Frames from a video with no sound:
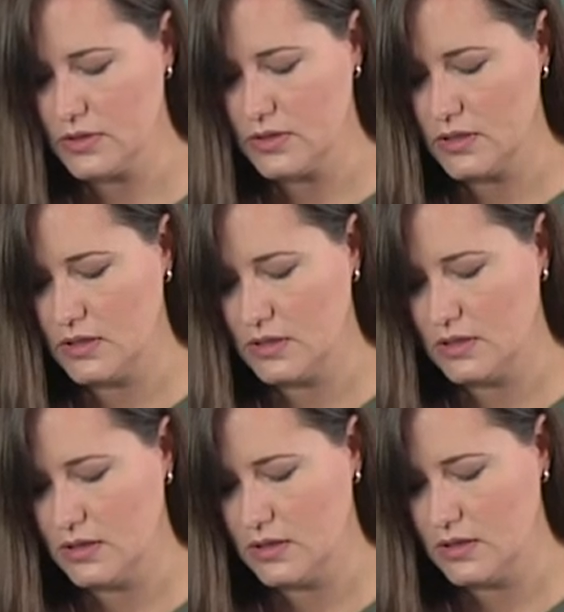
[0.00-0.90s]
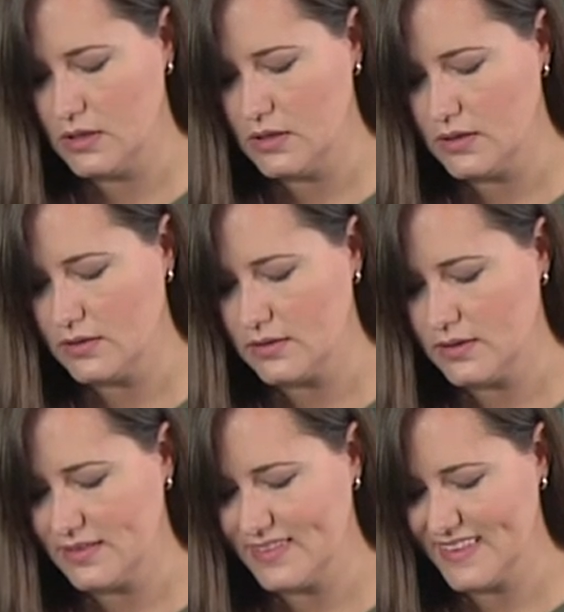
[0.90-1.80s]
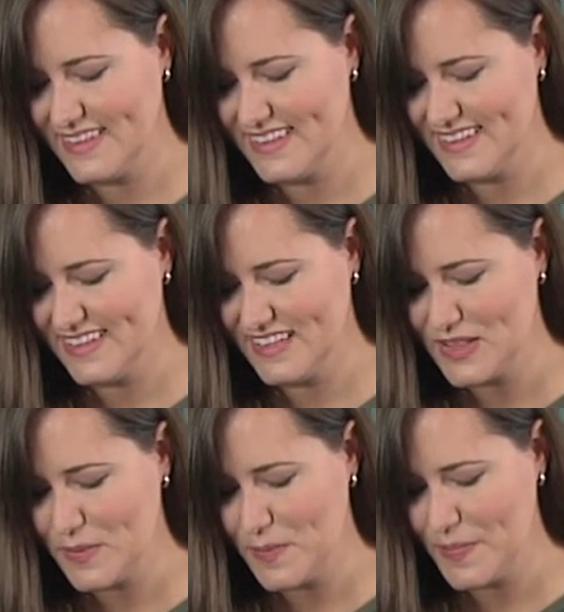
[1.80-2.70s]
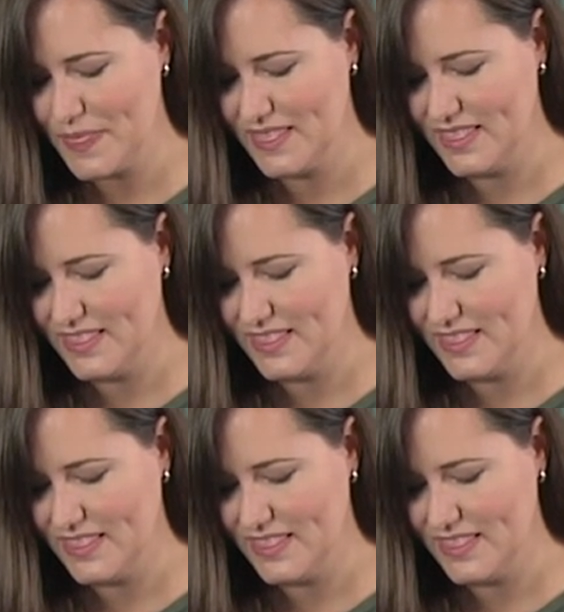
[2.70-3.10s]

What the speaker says: (no one is talking)